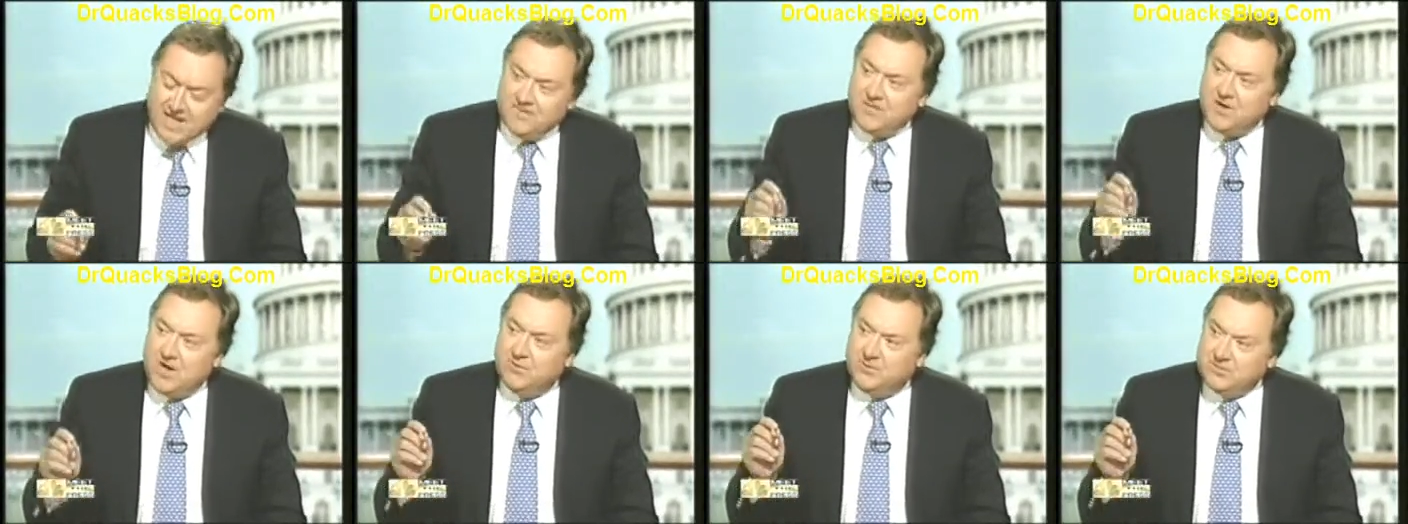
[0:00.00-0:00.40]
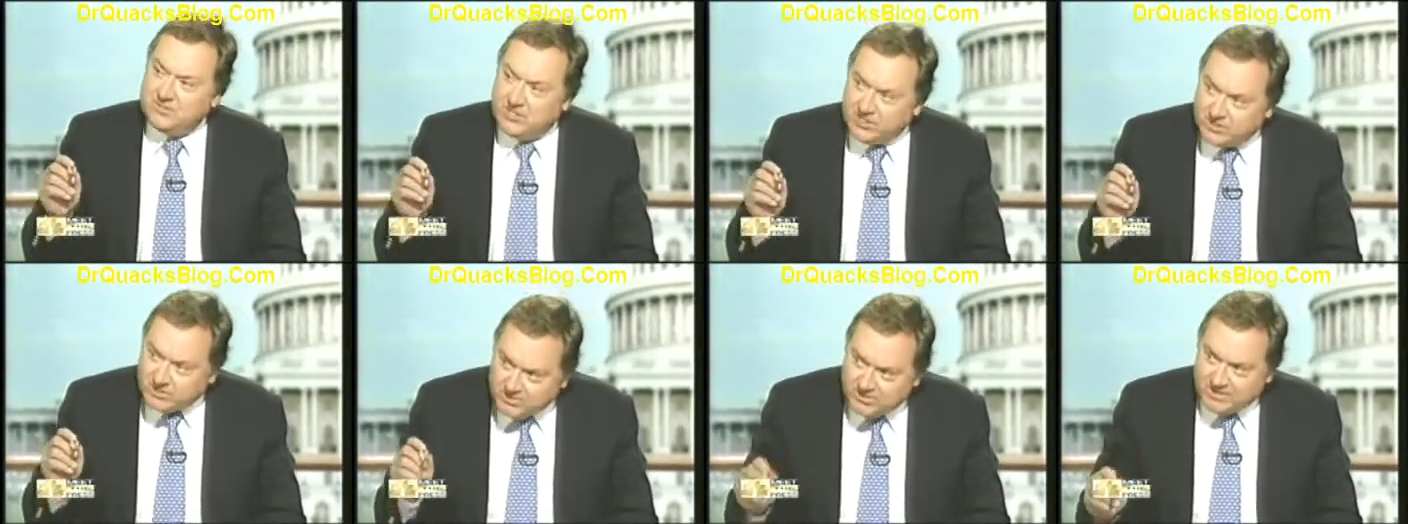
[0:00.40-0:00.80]
and thought it
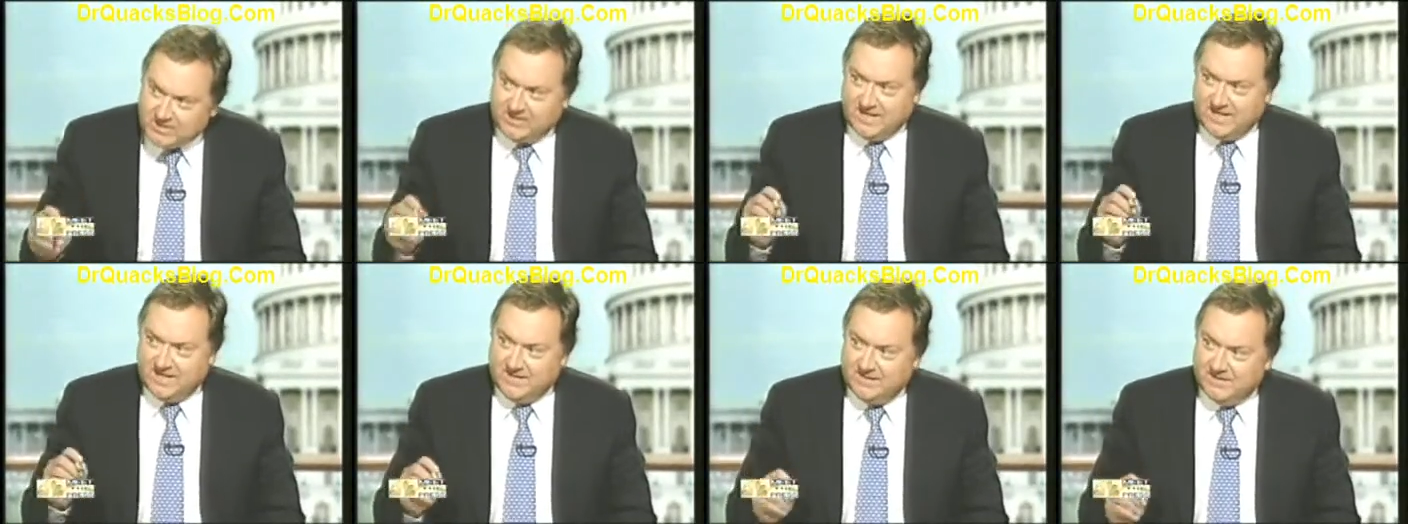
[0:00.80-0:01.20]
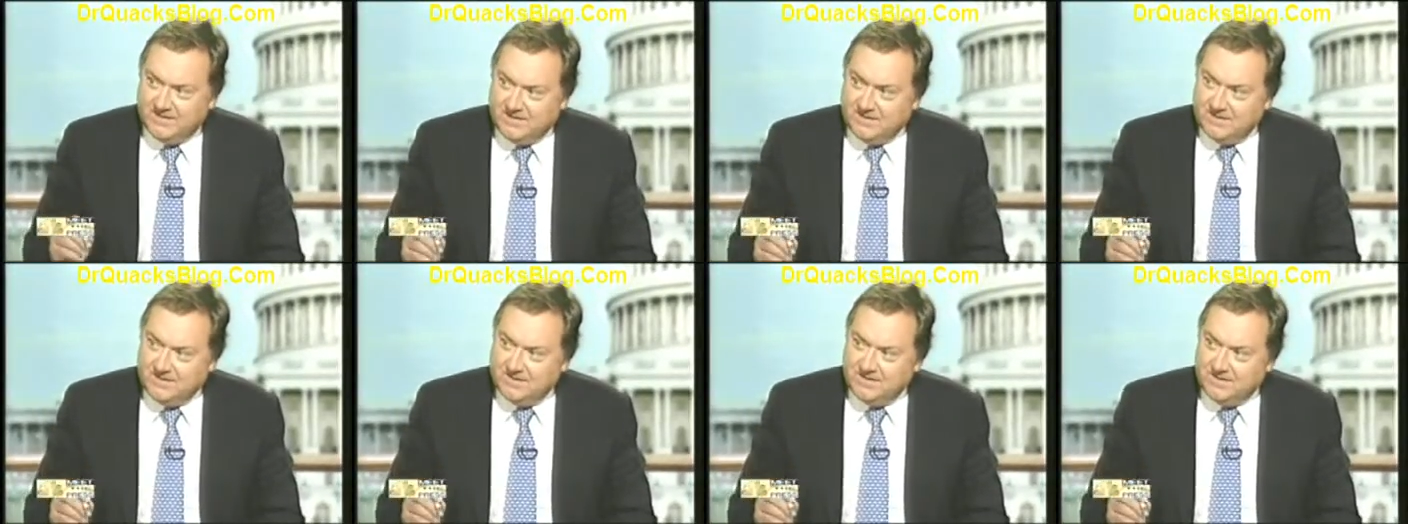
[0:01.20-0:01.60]
was a good letter.
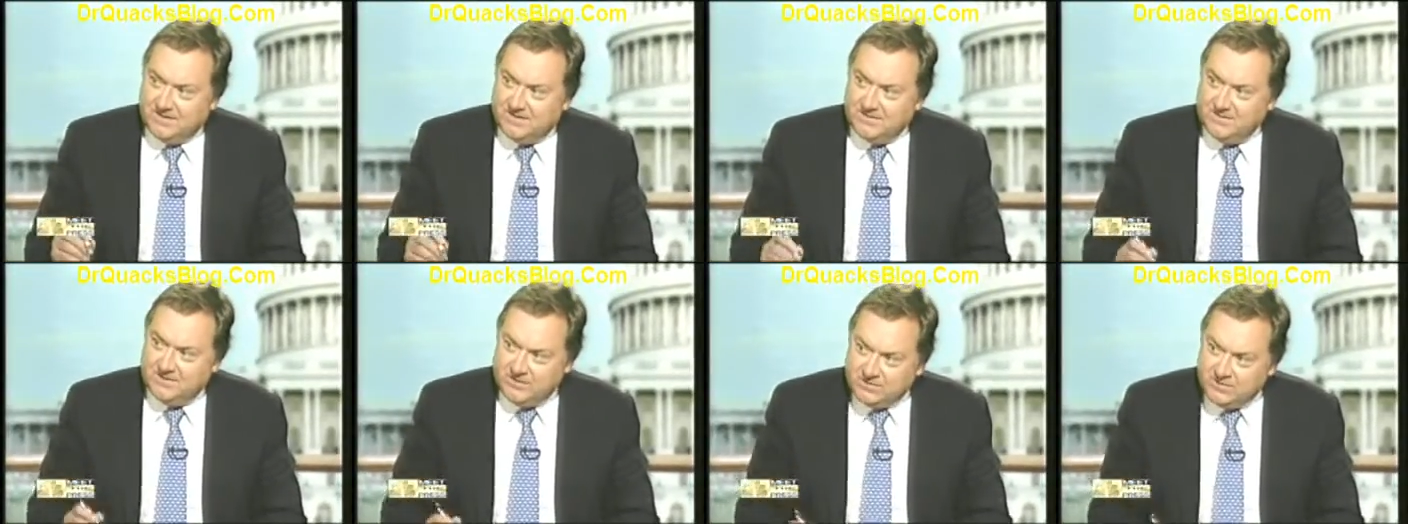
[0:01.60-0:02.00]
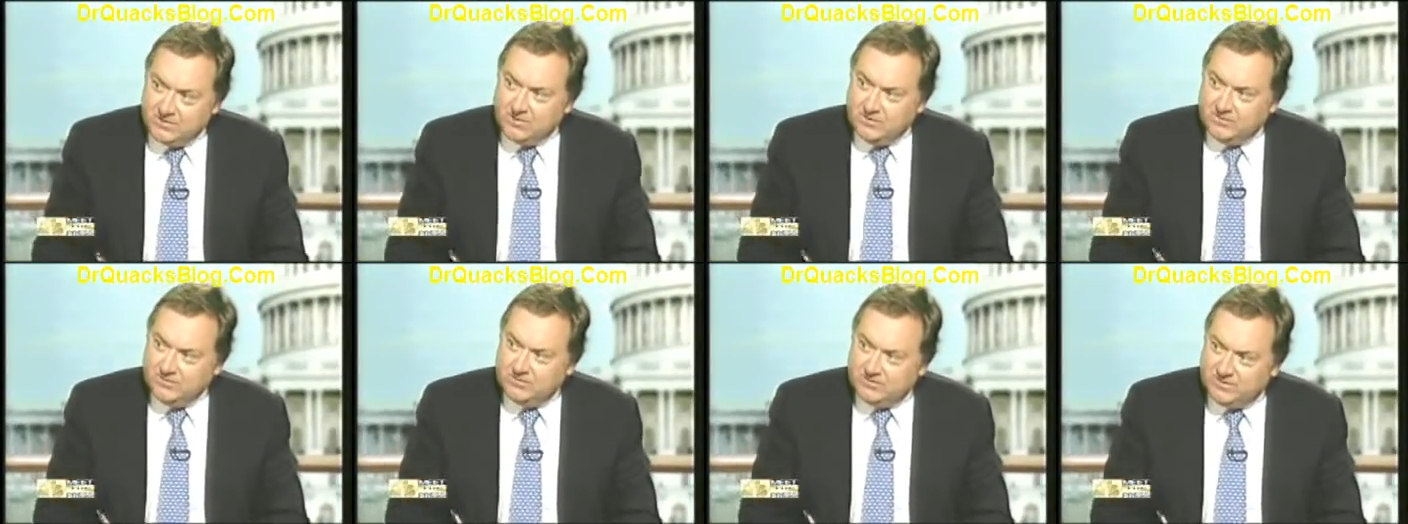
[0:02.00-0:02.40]

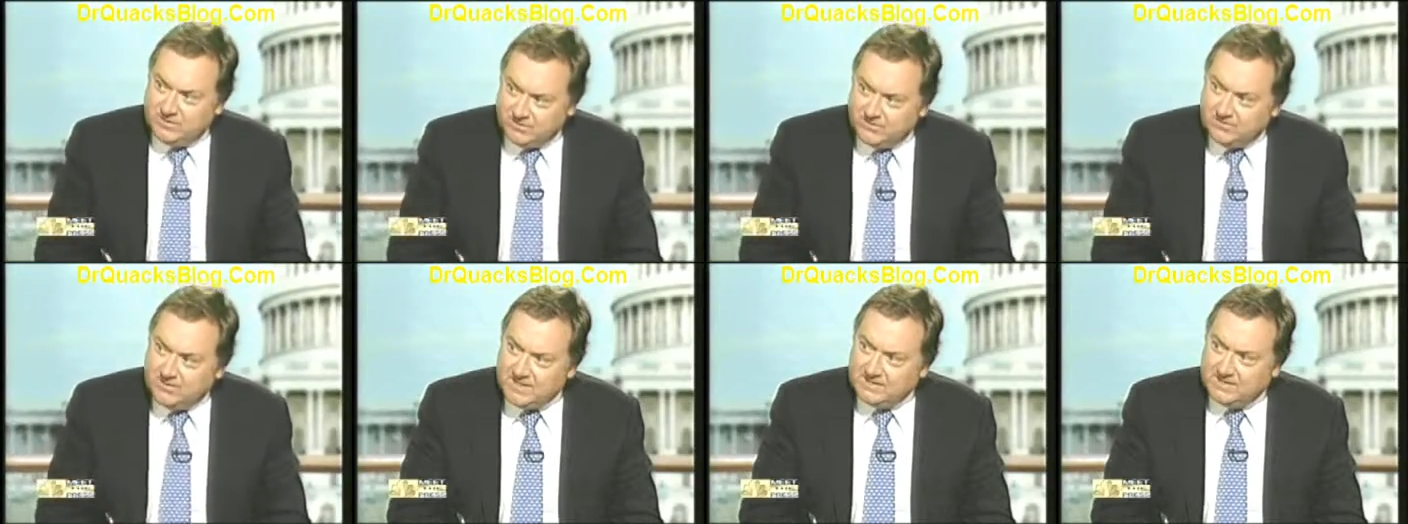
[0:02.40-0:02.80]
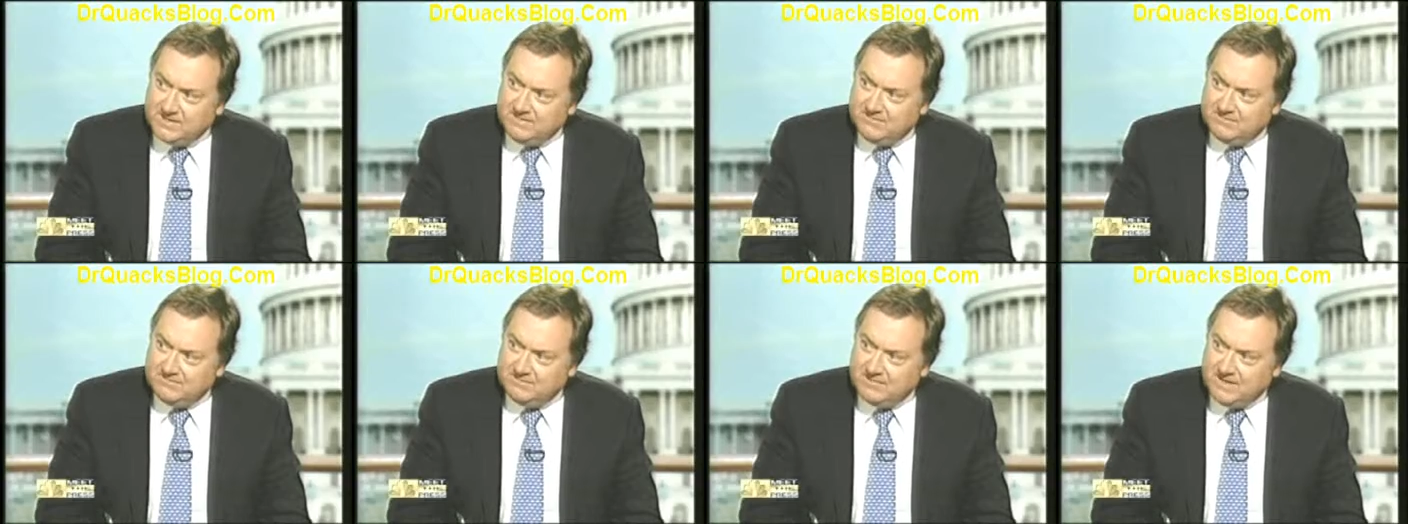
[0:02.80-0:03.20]
Do you think that